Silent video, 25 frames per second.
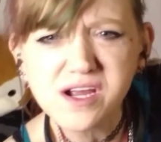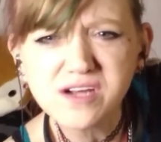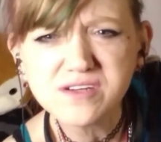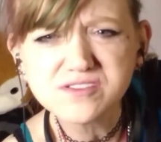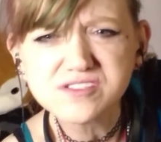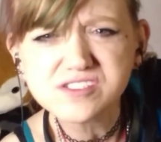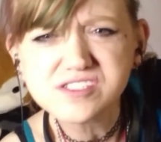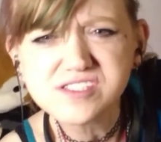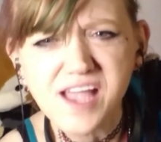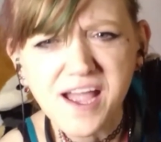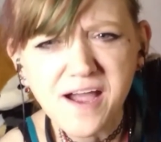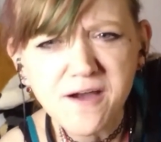
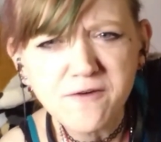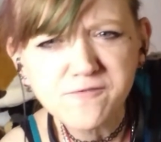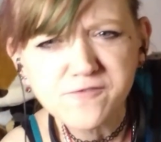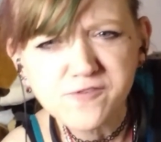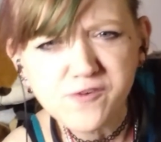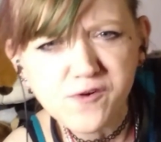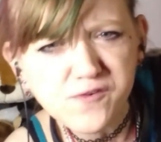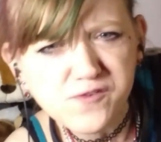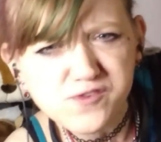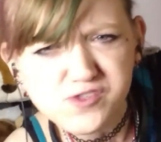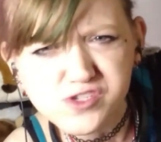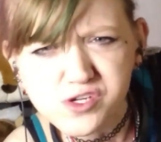down for over
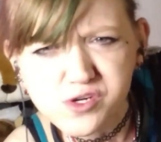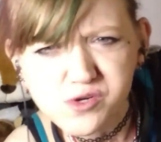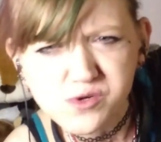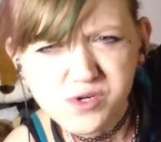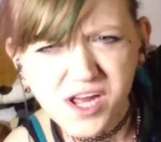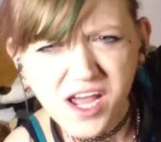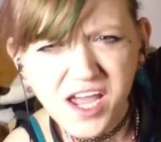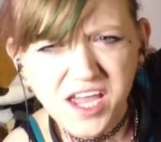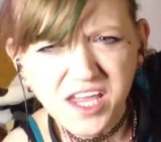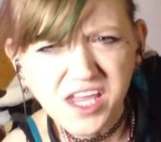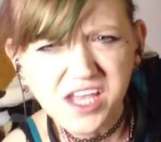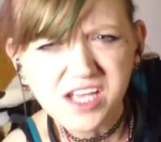2
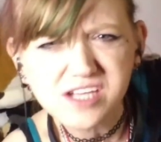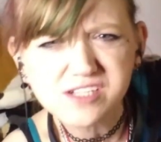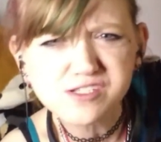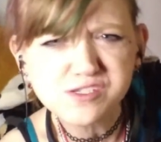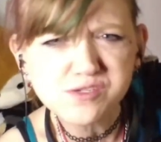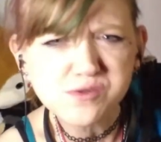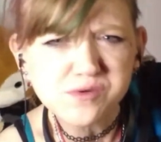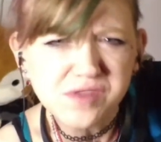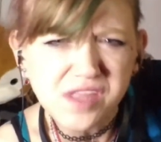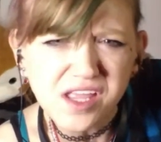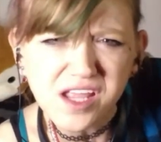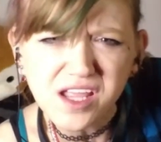decades. You think
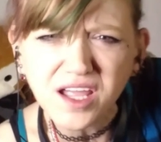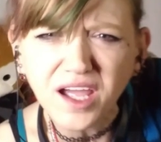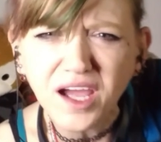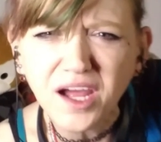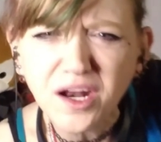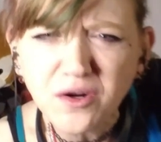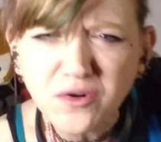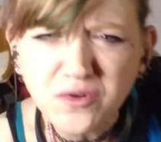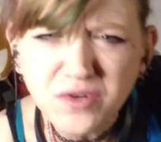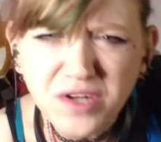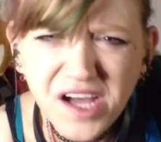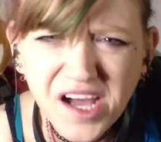I don't know
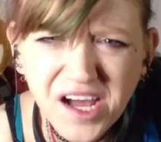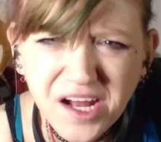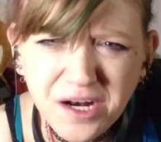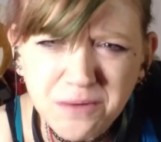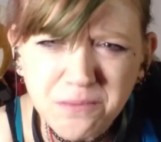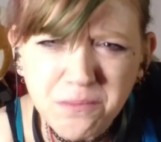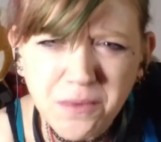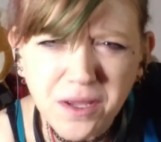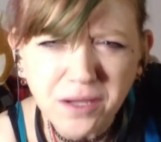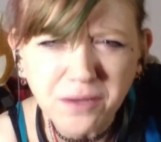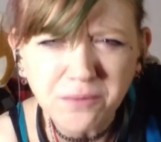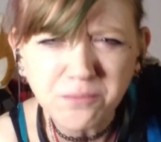how to make a
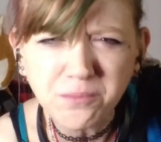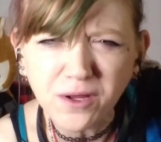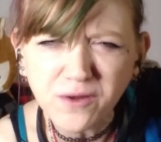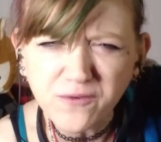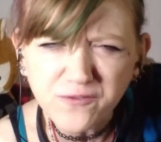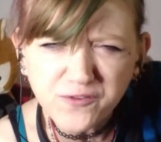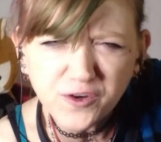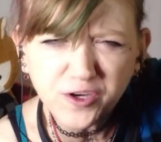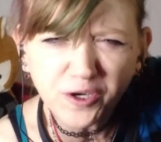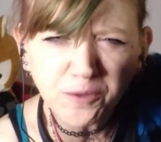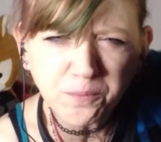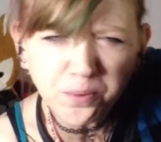motherfucking
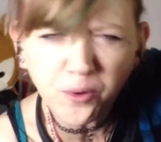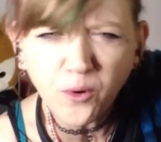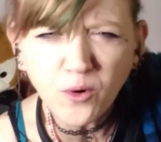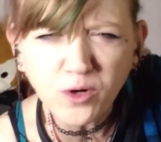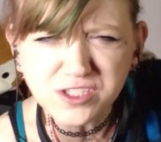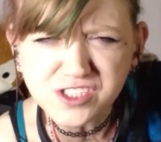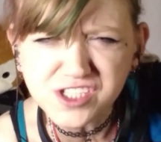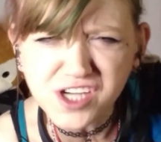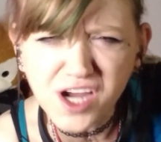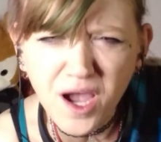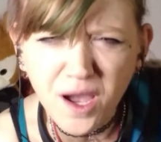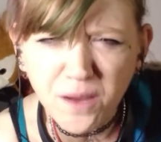pork
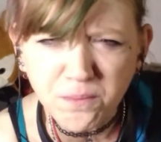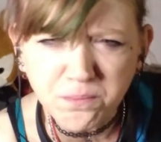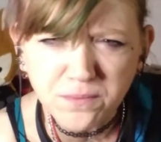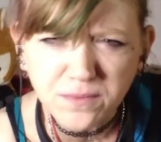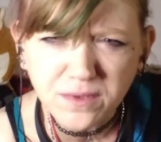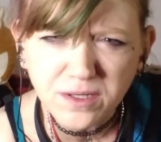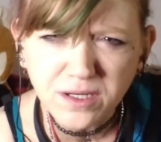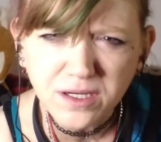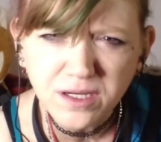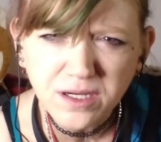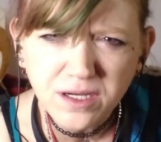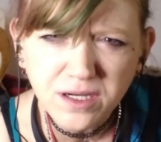chop?
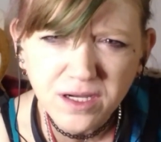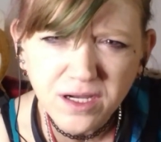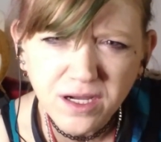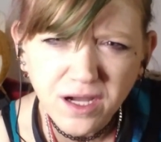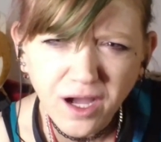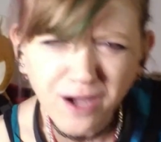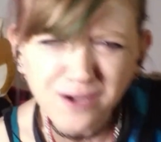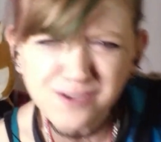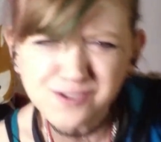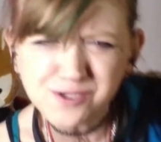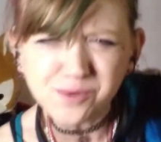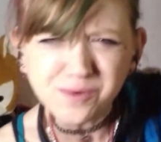Are you
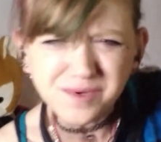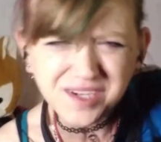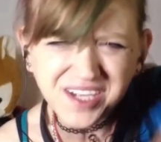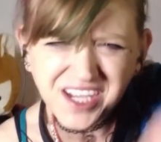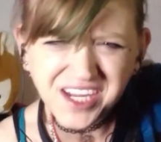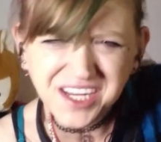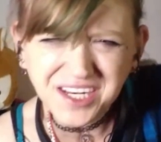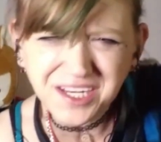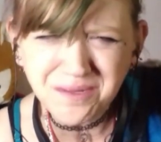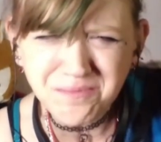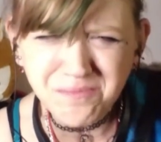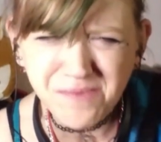kidding
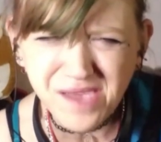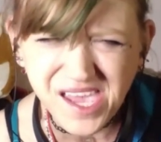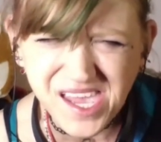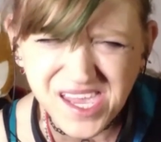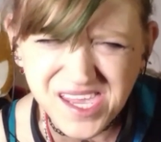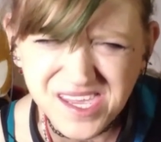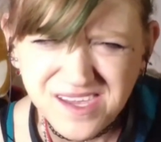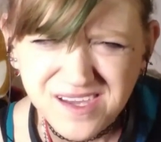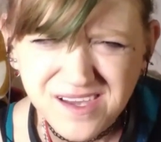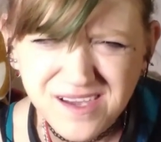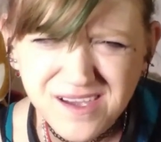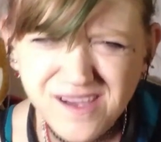me?
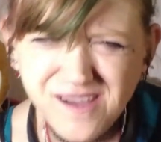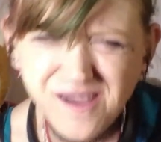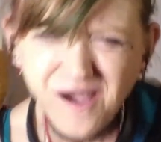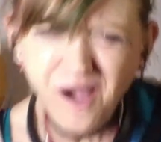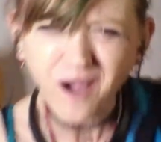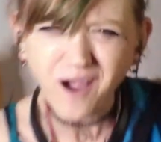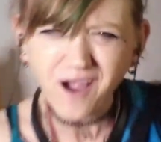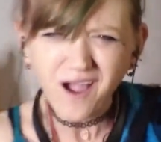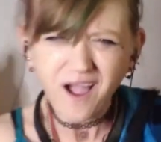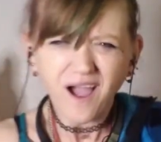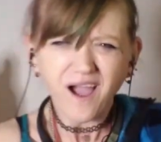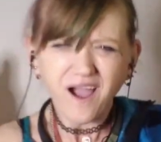
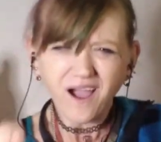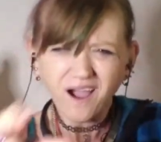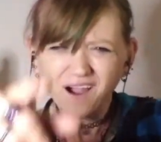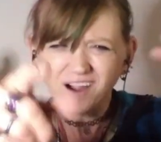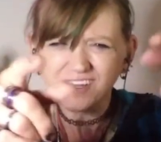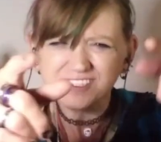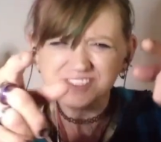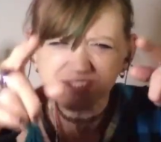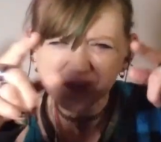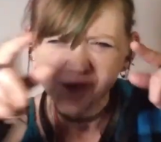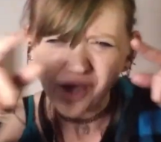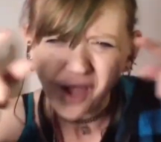
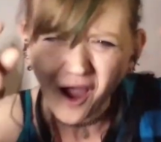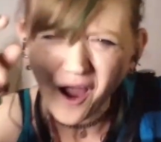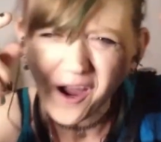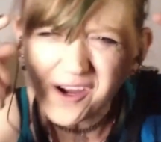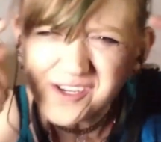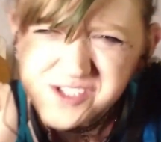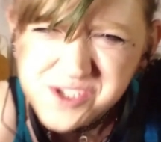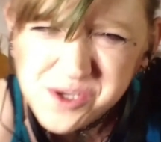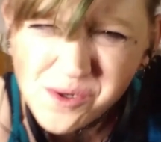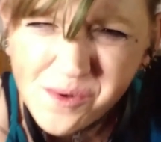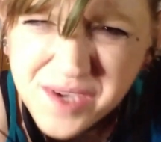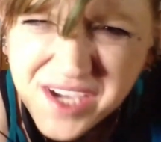Are you
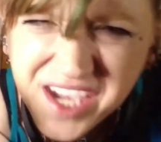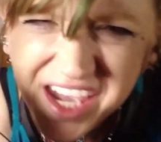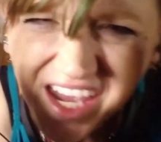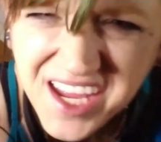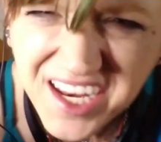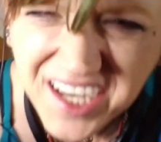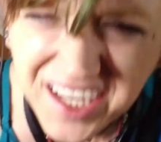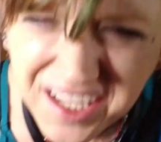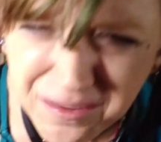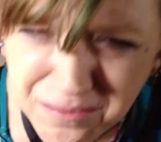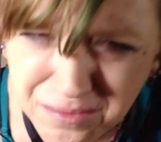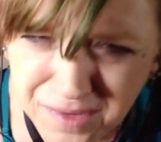kidding
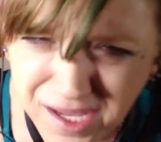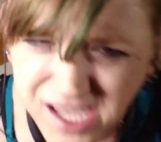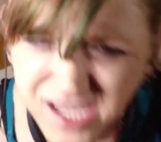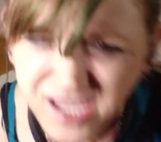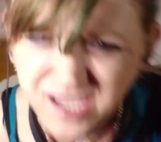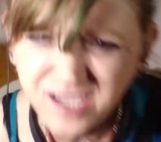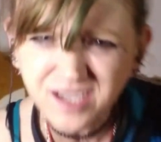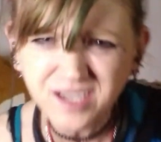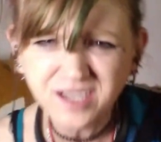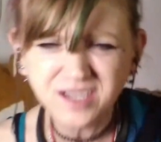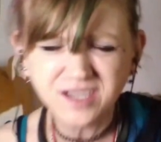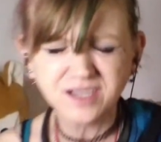me?
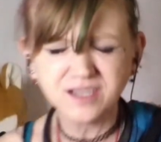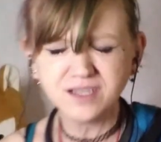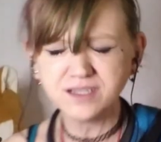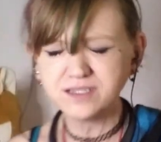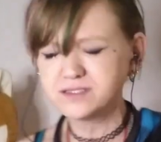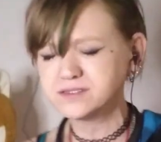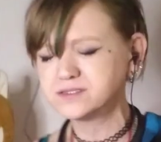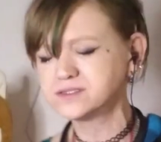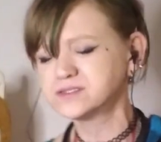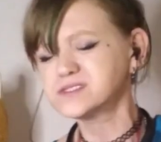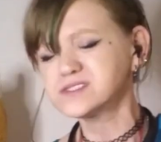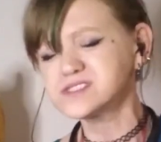
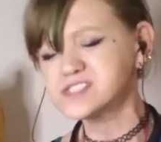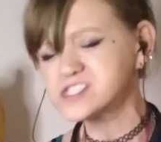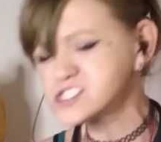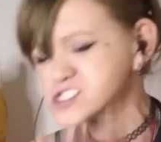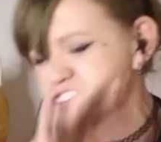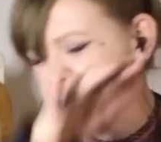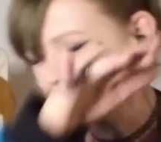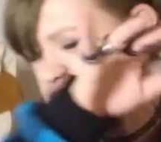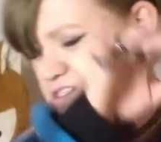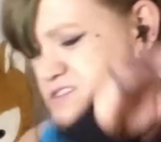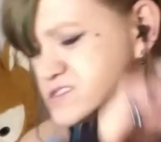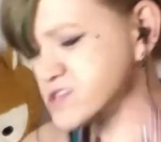This is
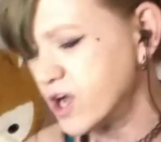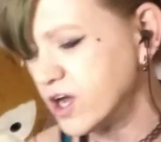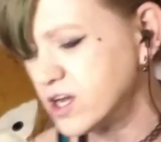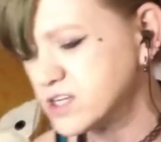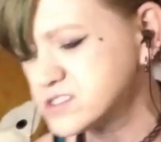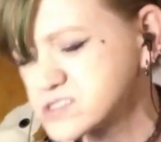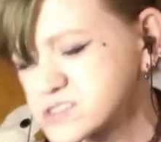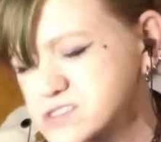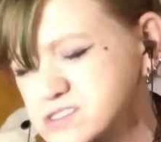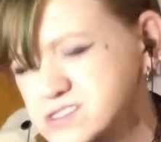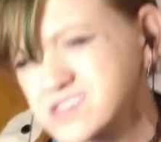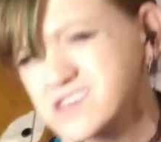nuts.
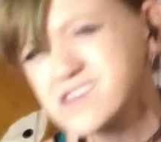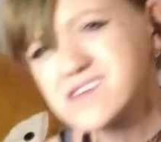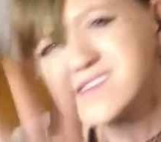This